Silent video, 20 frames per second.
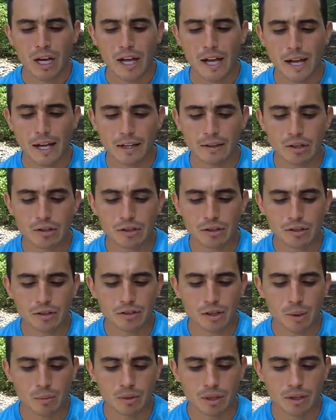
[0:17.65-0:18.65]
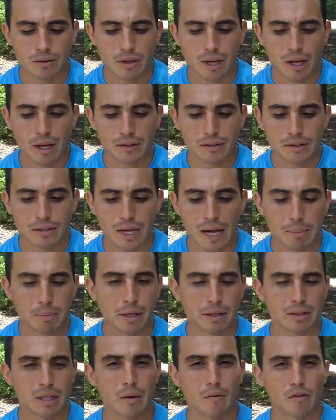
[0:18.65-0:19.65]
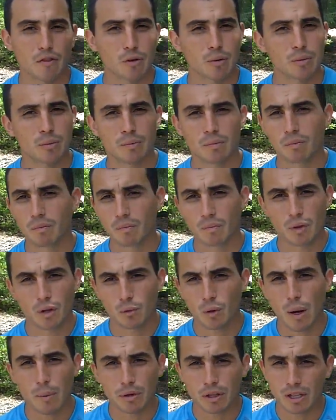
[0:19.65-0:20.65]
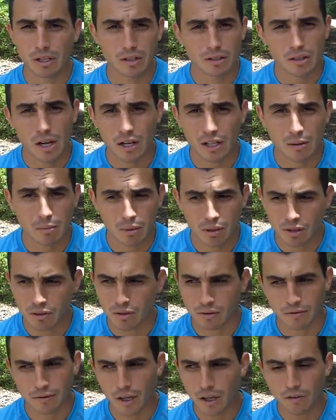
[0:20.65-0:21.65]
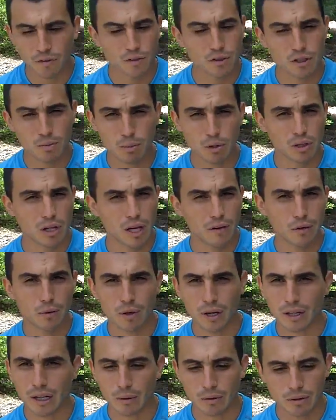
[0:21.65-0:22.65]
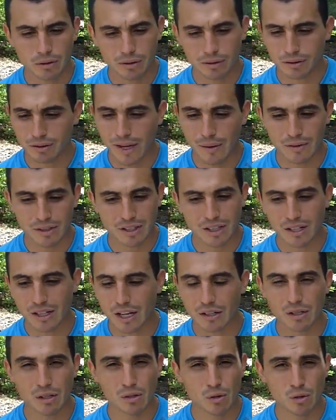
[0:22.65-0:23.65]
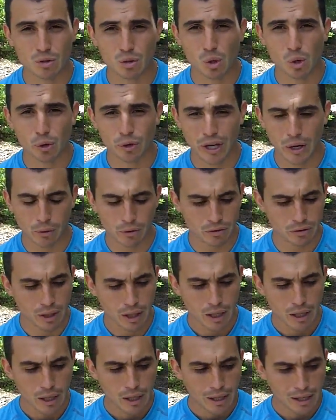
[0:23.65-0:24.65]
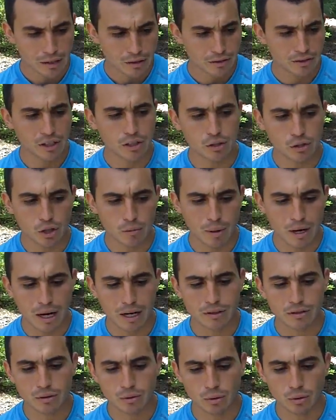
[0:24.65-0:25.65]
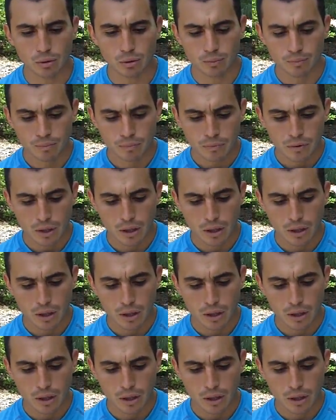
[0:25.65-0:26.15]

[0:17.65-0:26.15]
And this is something that I picked up from the Robert Kiyosaki book. It was the very first book I ever read. I was 17, 18 years old. I was a senior in high school.